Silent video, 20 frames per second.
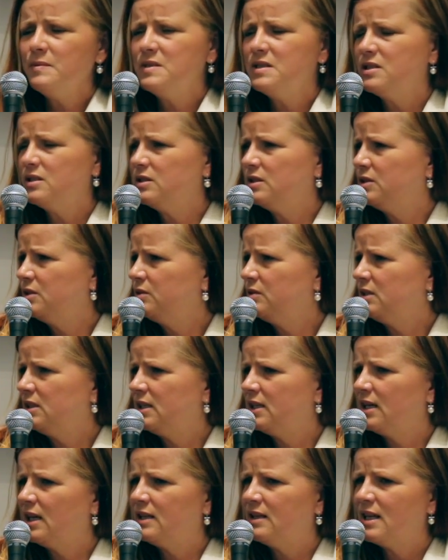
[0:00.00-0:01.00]

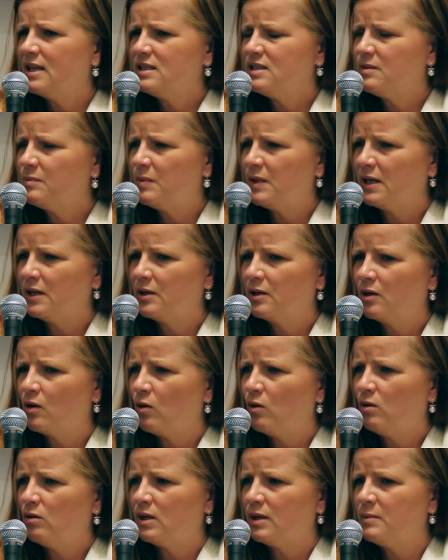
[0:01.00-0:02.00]
Absolutely, and that's a big
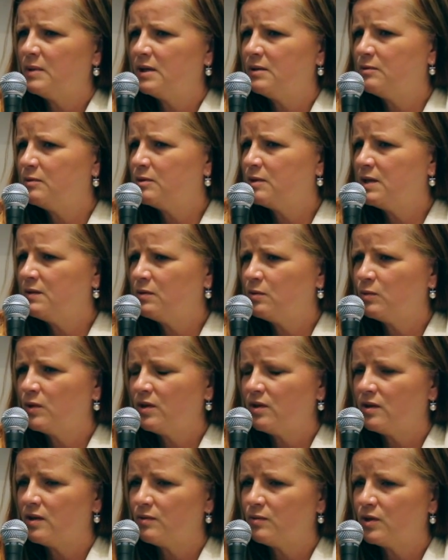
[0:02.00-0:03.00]
goal. I mean, even
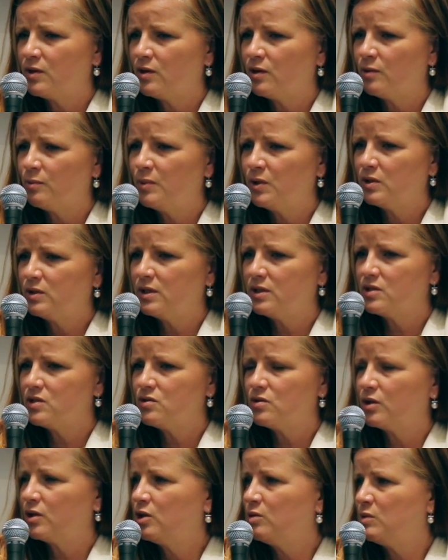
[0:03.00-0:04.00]
with our building
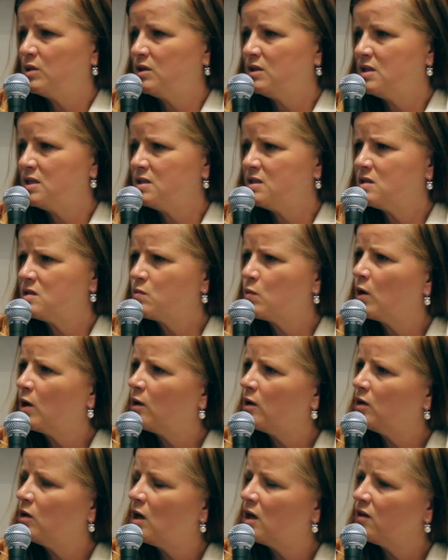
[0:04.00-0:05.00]
strong communities is
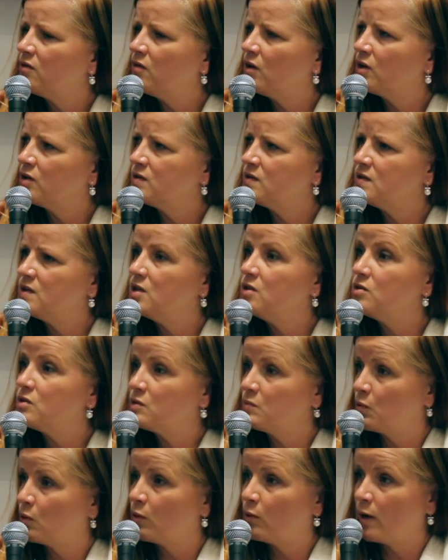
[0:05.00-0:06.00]
where a lot of our
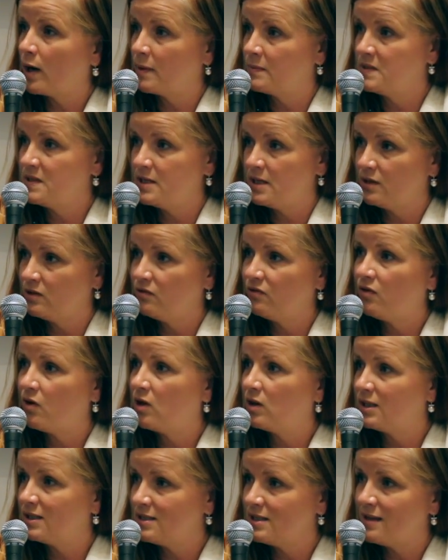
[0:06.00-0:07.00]
seniors programs tend to
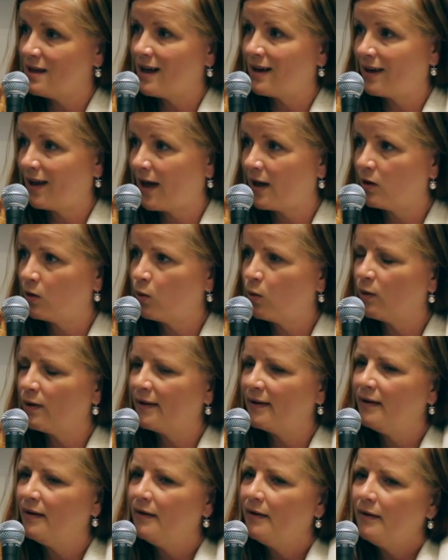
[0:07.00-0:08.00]
fall into that
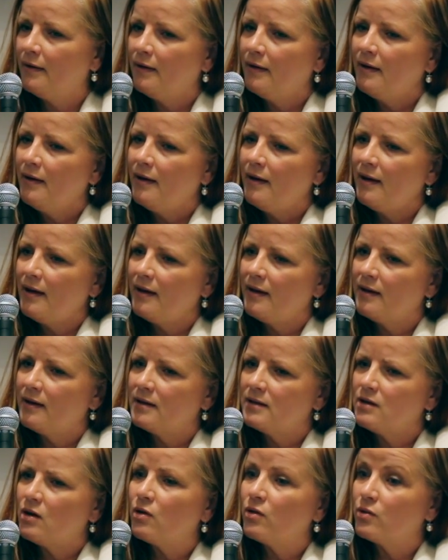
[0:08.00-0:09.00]
category.
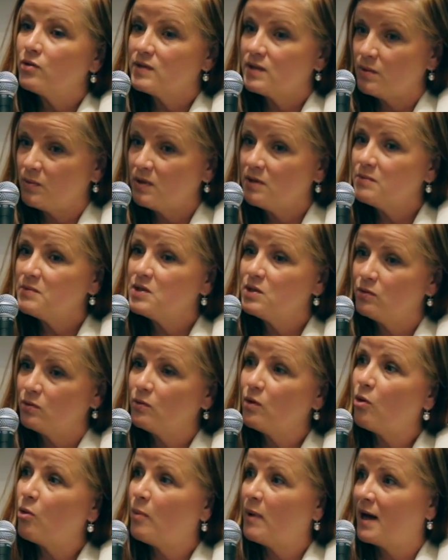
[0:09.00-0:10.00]
And although some of them
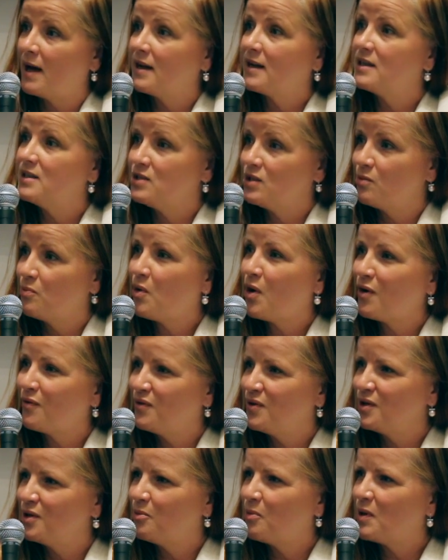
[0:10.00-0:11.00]
do go back into the
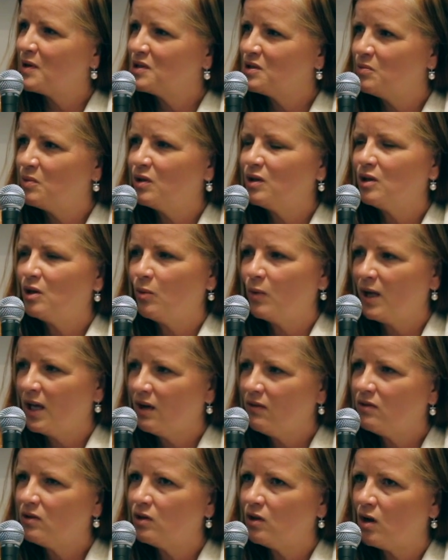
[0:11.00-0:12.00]
poverty to possibility, we
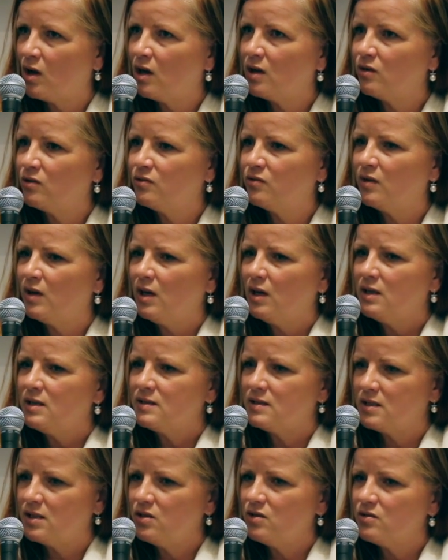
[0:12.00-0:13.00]
have a lot of
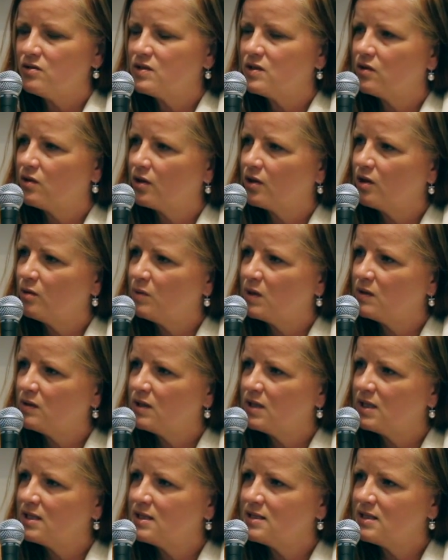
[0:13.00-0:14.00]
seniors in our
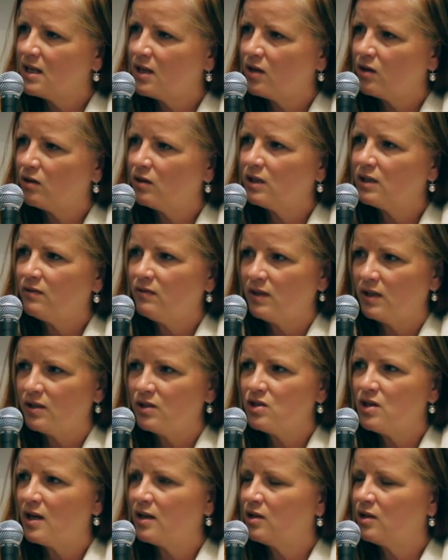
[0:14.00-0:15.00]
communities that are living,